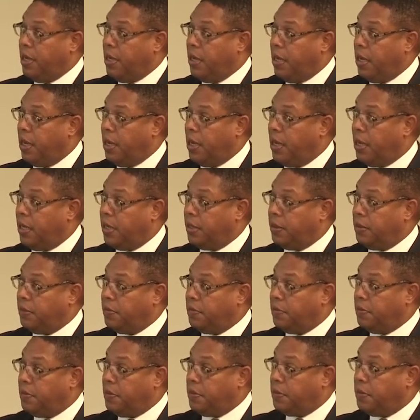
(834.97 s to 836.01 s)

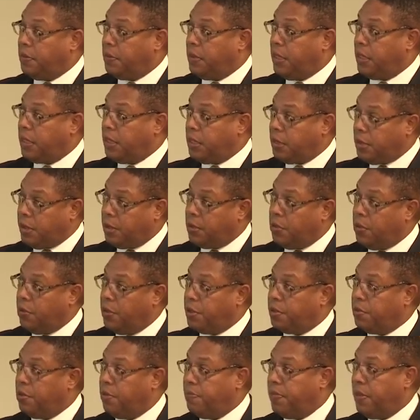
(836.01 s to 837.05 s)
that can go
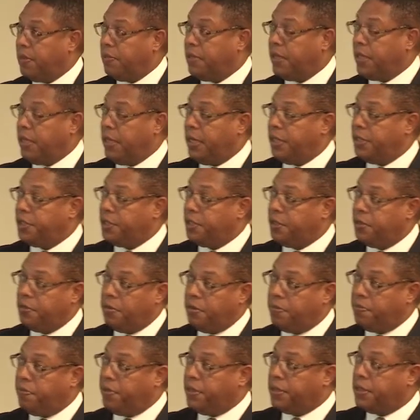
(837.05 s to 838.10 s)
into a publication or a
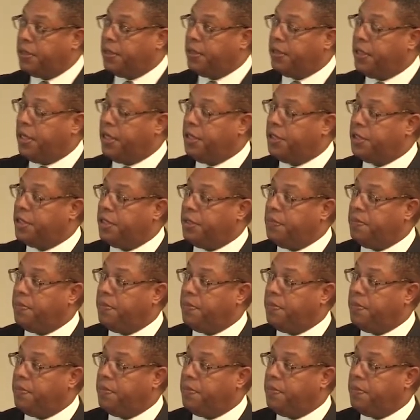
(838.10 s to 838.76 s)
presentation.